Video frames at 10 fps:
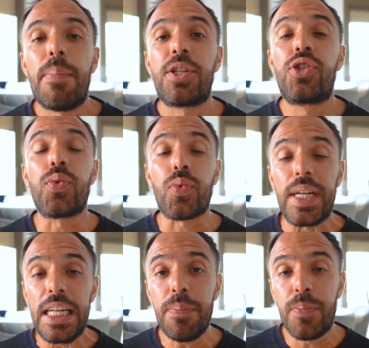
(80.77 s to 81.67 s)
but to
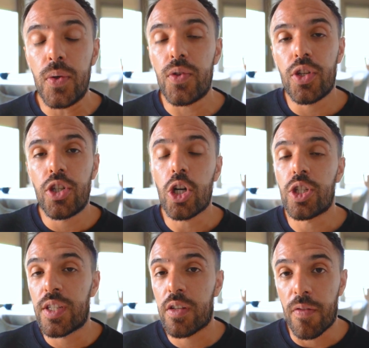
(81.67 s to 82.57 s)
really boost your
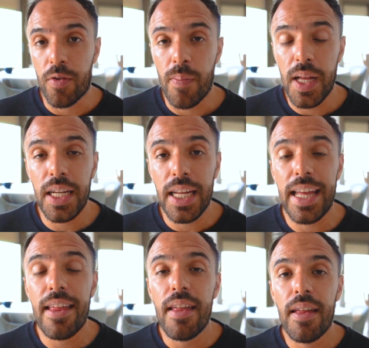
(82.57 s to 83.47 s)

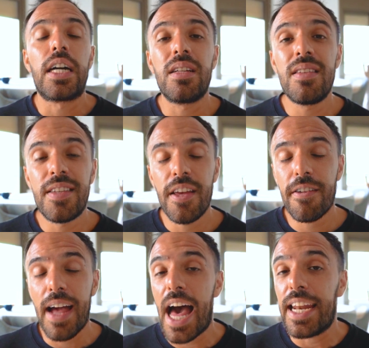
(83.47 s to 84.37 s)
discoverability,
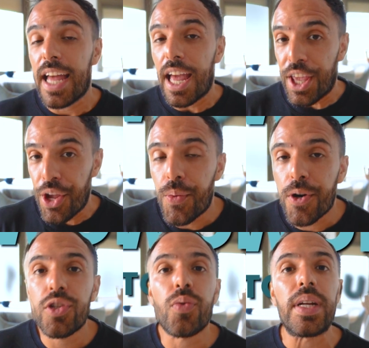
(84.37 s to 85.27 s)
consider adding
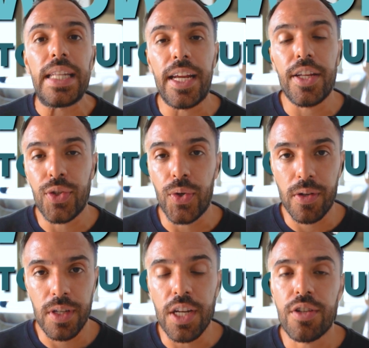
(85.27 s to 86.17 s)
keywords related to
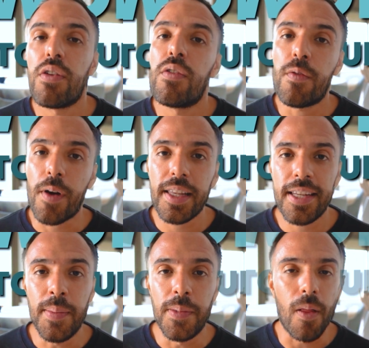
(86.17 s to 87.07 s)
your niche. For
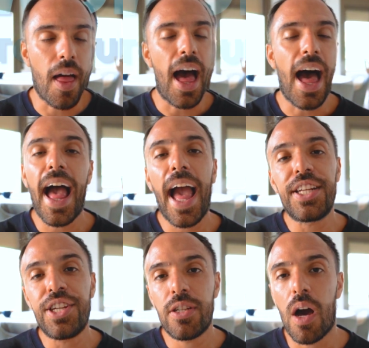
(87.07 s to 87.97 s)
example,
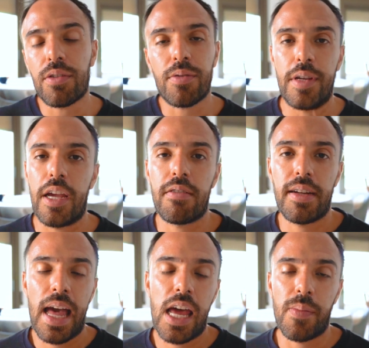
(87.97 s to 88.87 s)

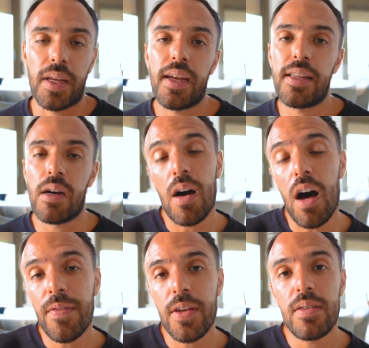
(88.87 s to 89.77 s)
IG.CreatorAcademy. It's
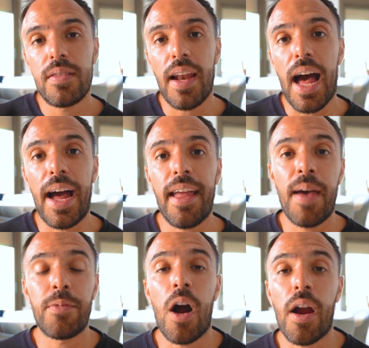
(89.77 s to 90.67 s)
obvious that I
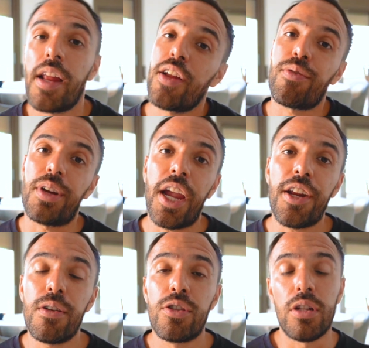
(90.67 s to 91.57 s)
am targeting
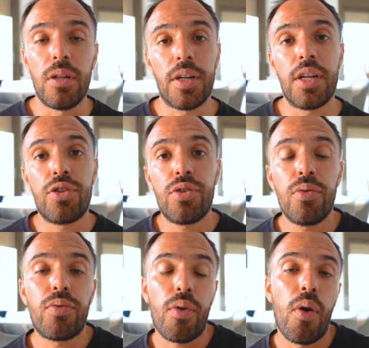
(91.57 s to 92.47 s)
creators looking to
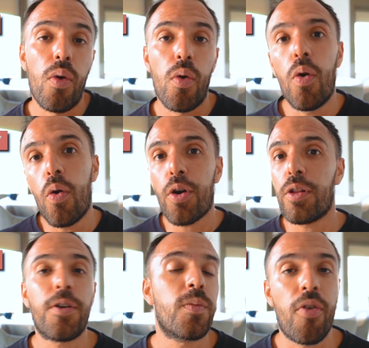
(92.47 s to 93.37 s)
grow or
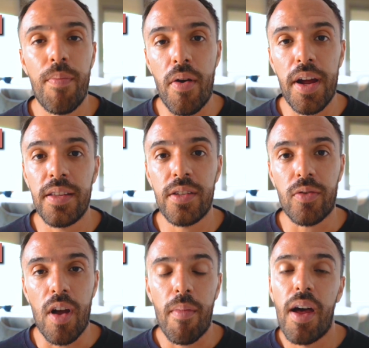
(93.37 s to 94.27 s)
learn more about
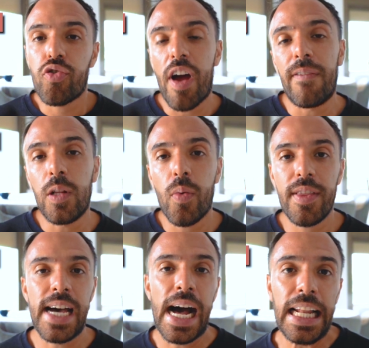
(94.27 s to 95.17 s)
Instagram. Travel with
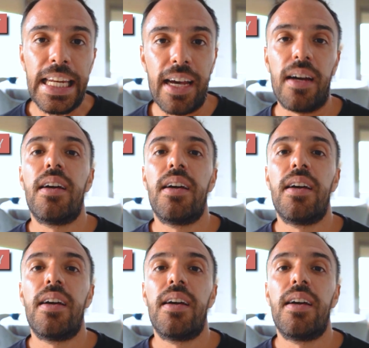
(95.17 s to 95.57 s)
Talia,